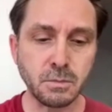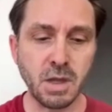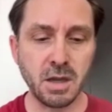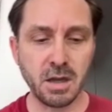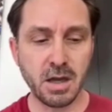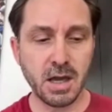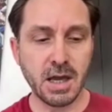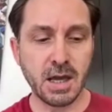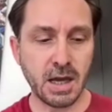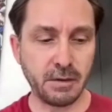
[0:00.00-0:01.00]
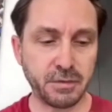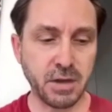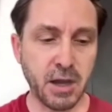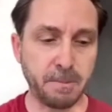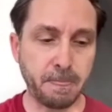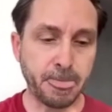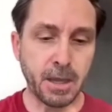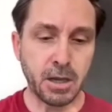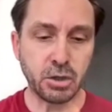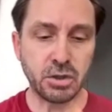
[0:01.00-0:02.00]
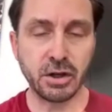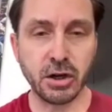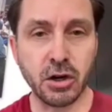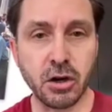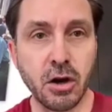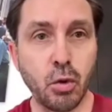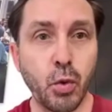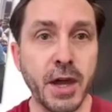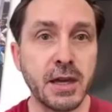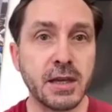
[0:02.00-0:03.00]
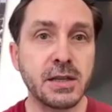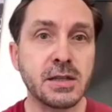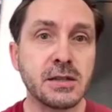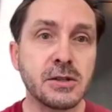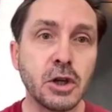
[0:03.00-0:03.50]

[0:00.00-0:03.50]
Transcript: Uh, if not, there are ways,